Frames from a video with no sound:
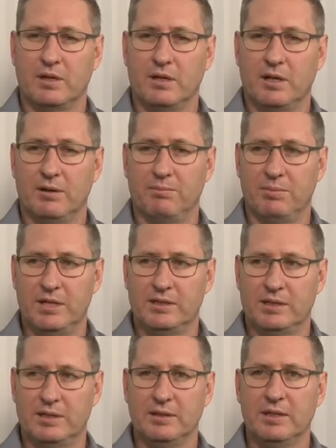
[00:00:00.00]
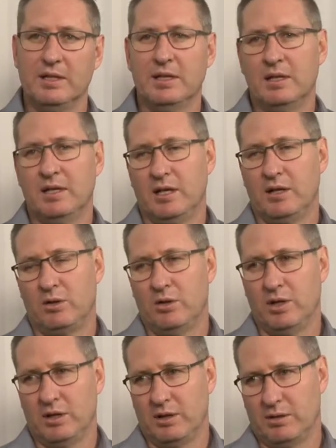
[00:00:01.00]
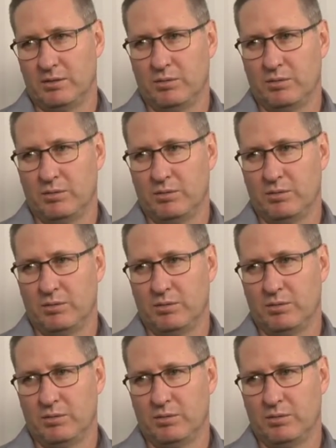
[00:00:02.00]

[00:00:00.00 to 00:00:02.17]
uh, meeting, including